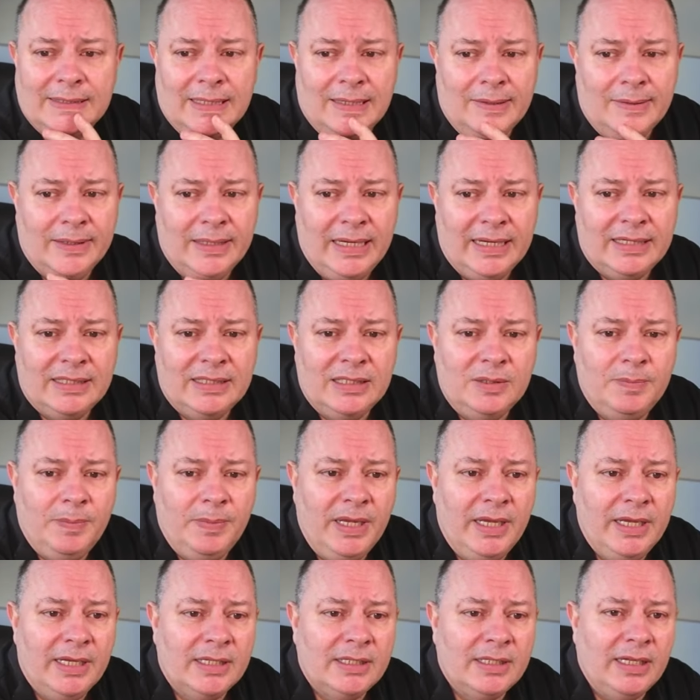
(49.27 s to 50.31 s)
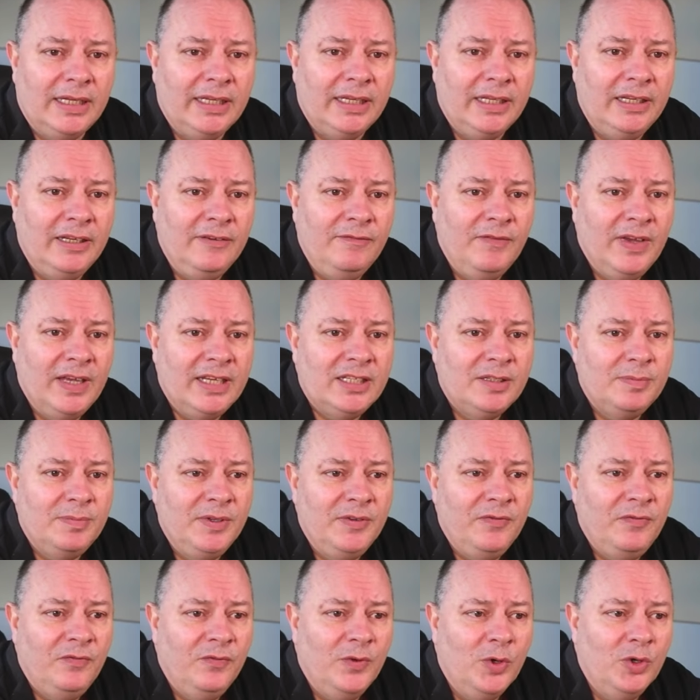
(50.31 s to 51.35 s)
Darwin X is based like an
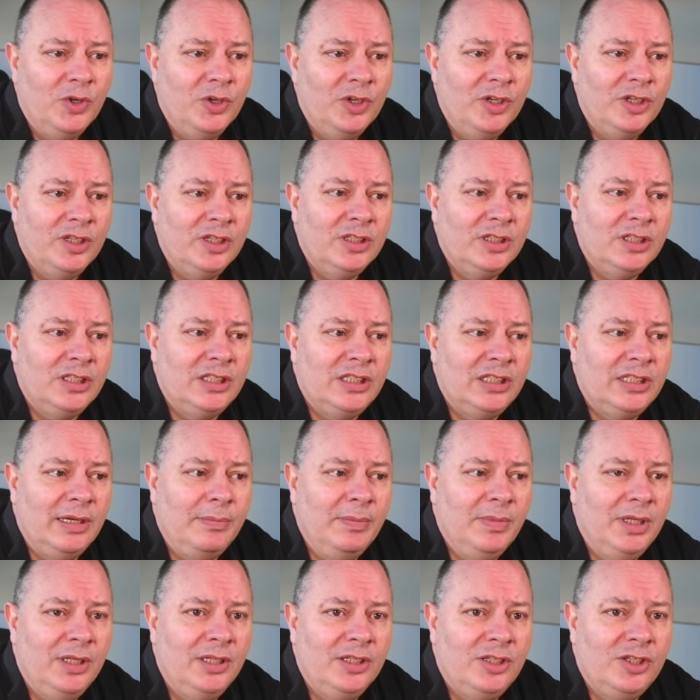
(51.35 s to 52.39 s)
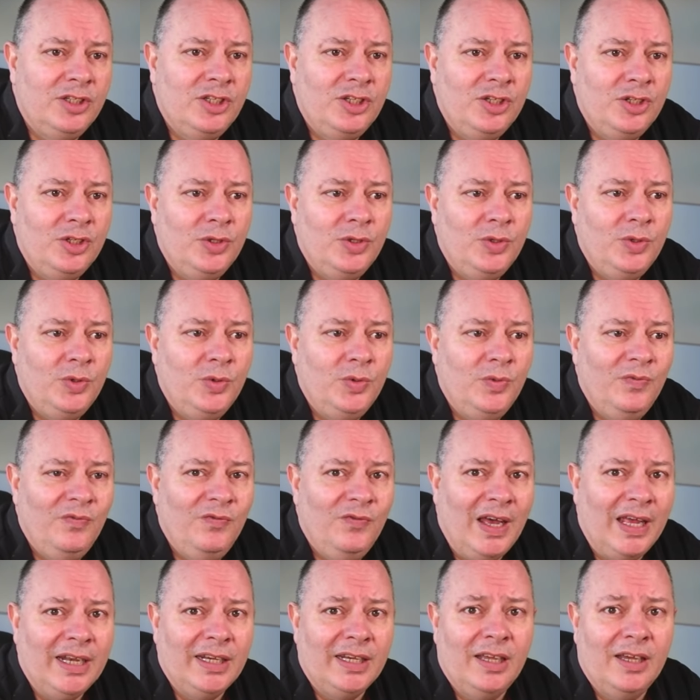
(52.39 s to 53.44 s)
investment fund similar to
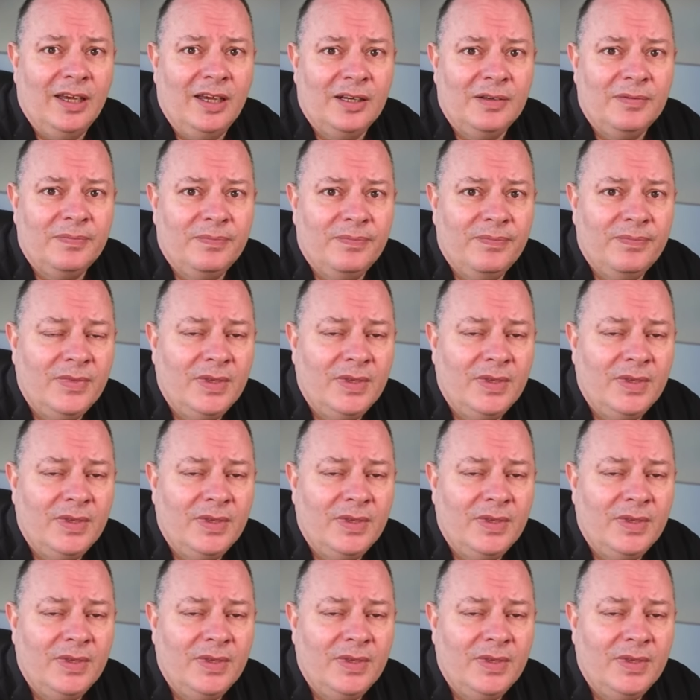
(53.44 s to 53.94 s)
Vanguard.